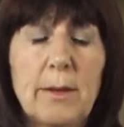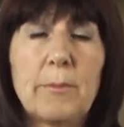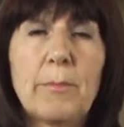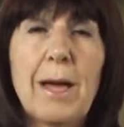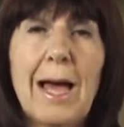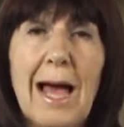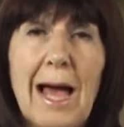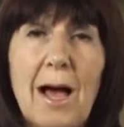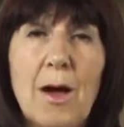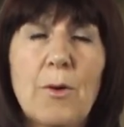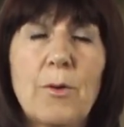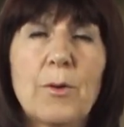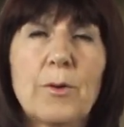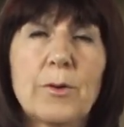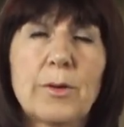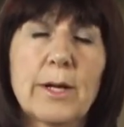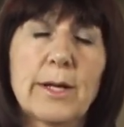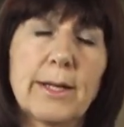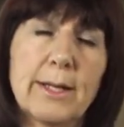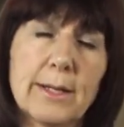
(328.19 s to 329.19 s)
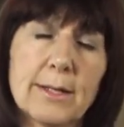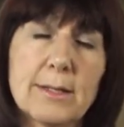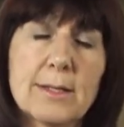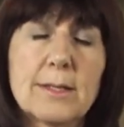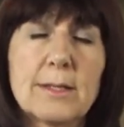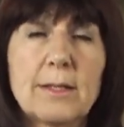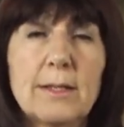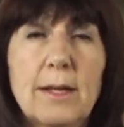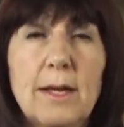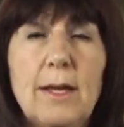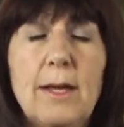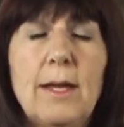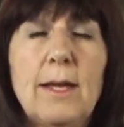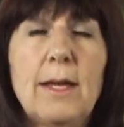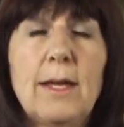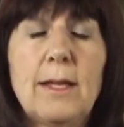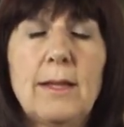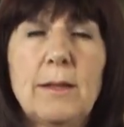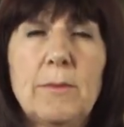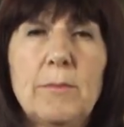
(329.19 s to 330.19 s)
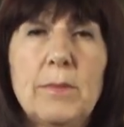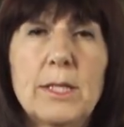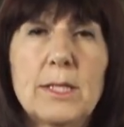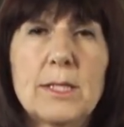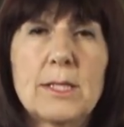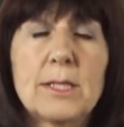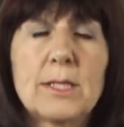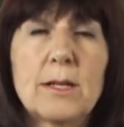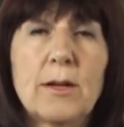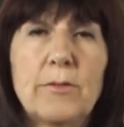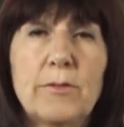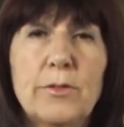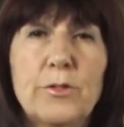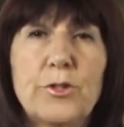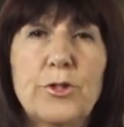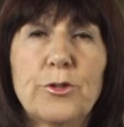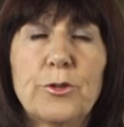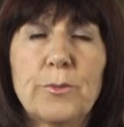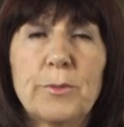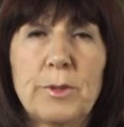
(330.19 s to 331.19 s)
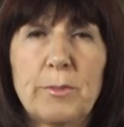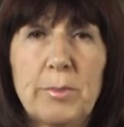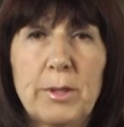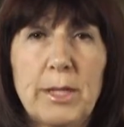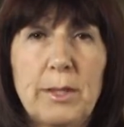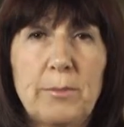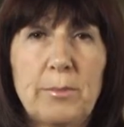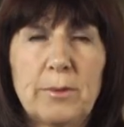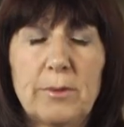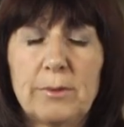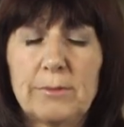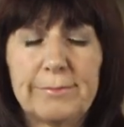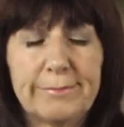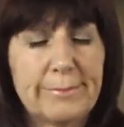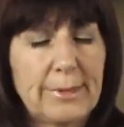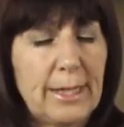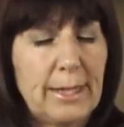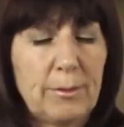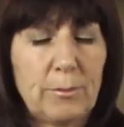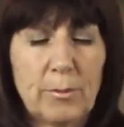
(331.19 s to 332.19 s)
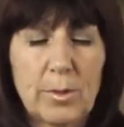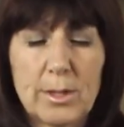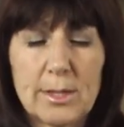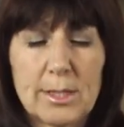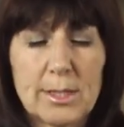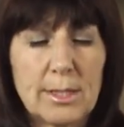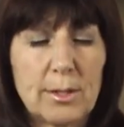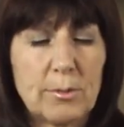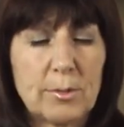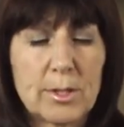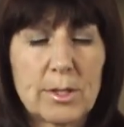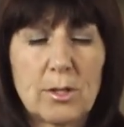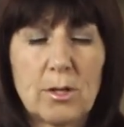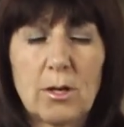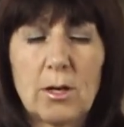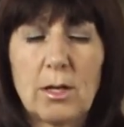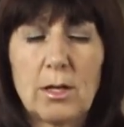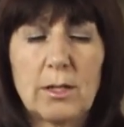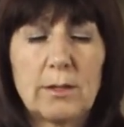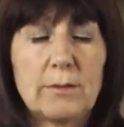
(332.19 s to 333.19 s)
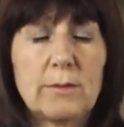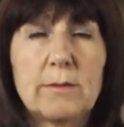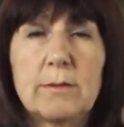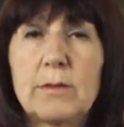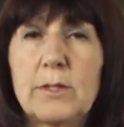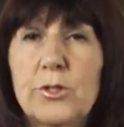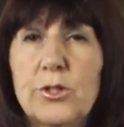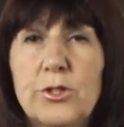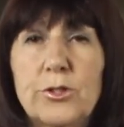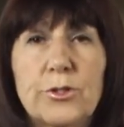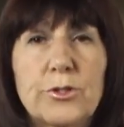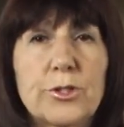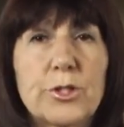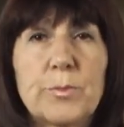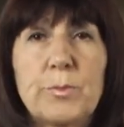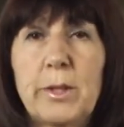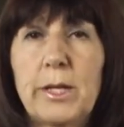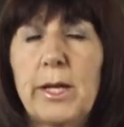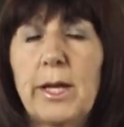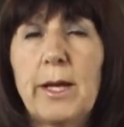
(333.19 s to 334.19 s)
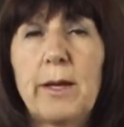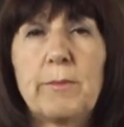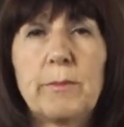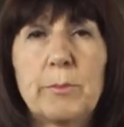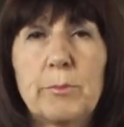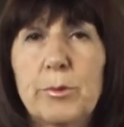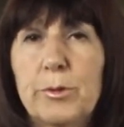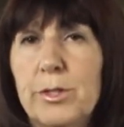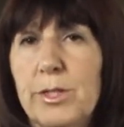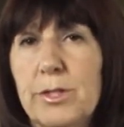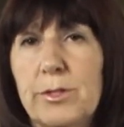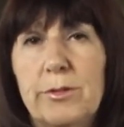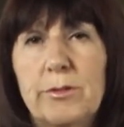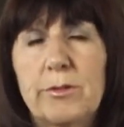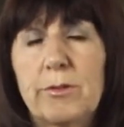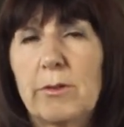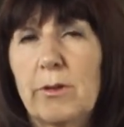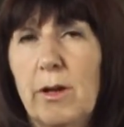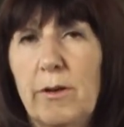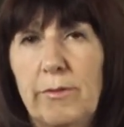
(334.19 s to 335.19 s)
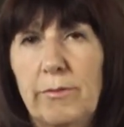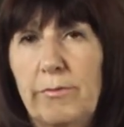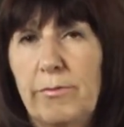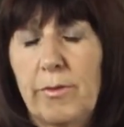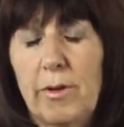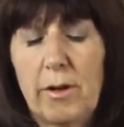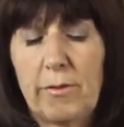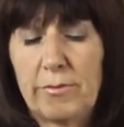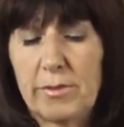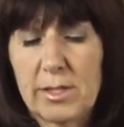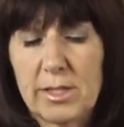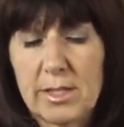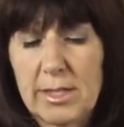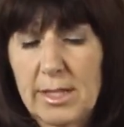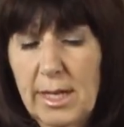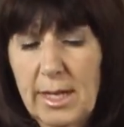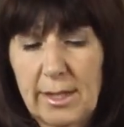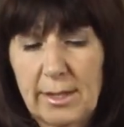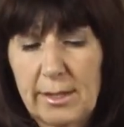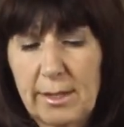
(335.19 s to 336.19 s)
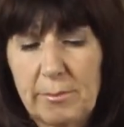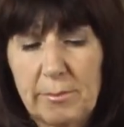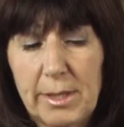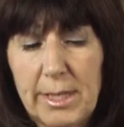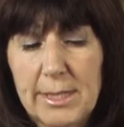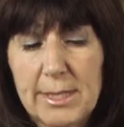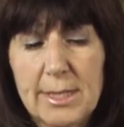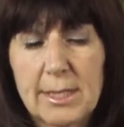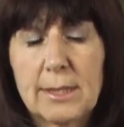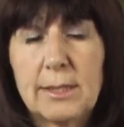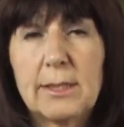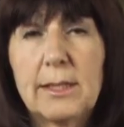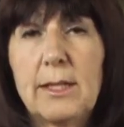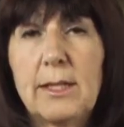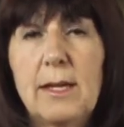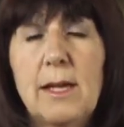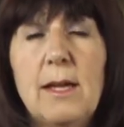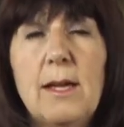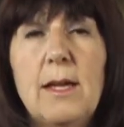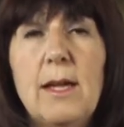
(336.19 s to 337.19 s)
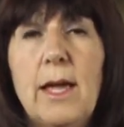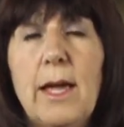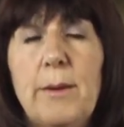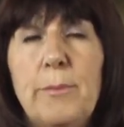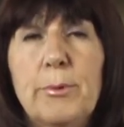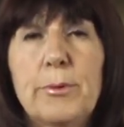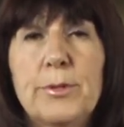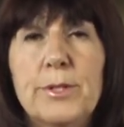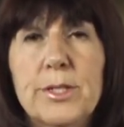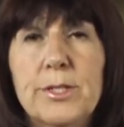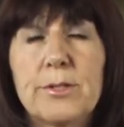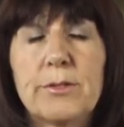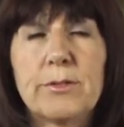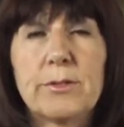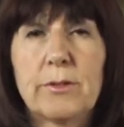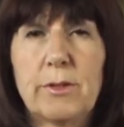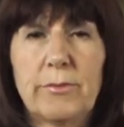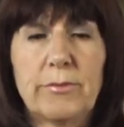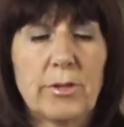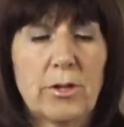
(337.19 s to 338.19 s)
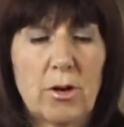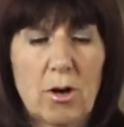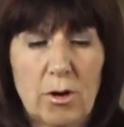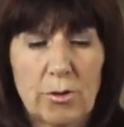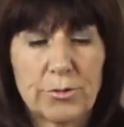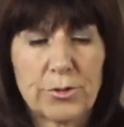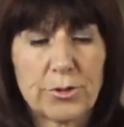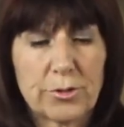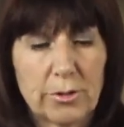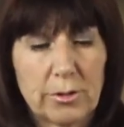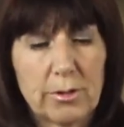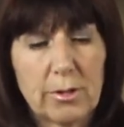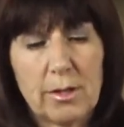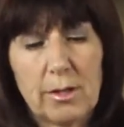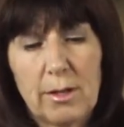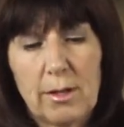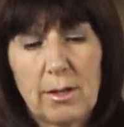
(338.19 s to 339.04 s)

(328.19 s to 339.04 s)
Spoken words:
power, I guess, in the midst of the German people. And once it was gone, the church became the prisoner of the state and basically a prisoner of the culture.